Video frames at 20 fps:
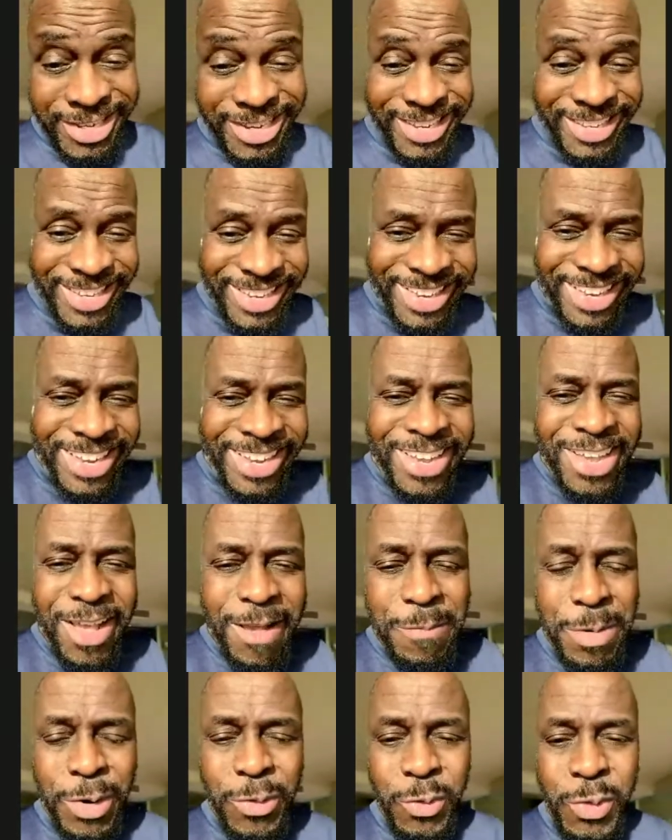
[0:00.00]

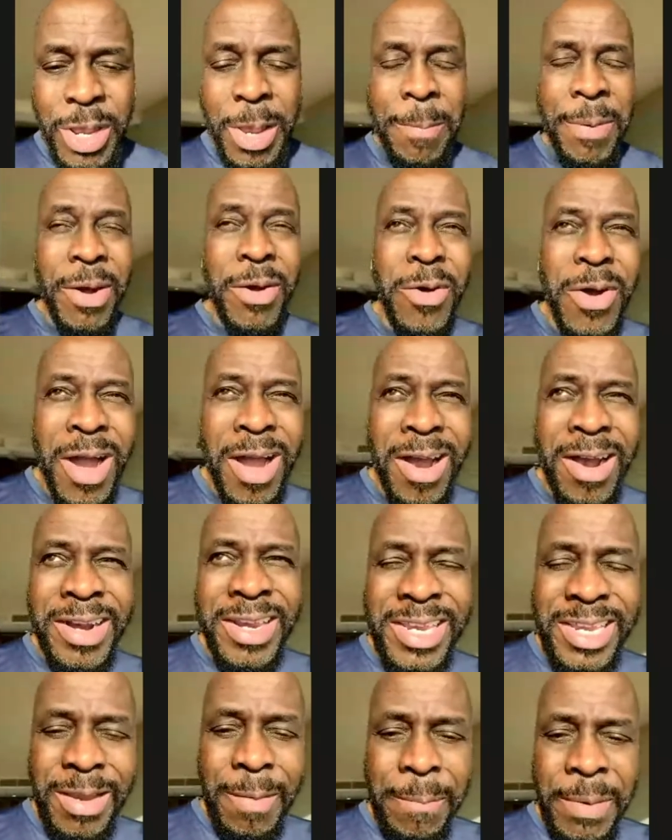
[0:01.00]
but repo,
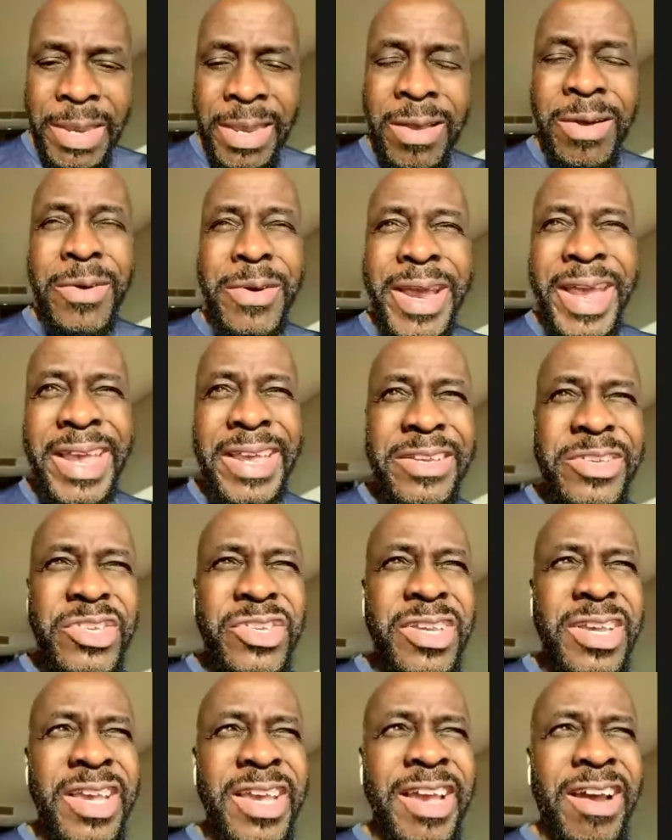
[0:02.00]

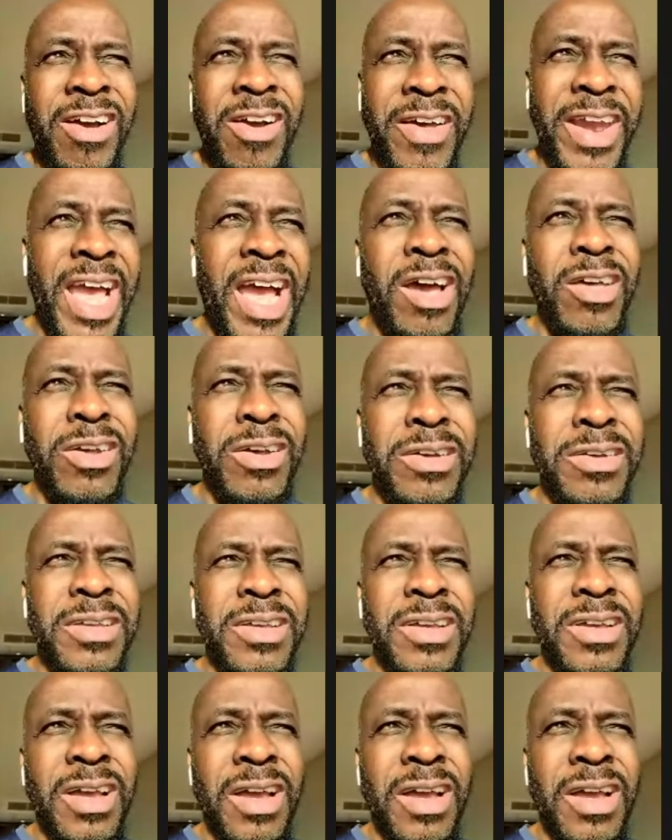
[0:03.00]
REPOH, on how to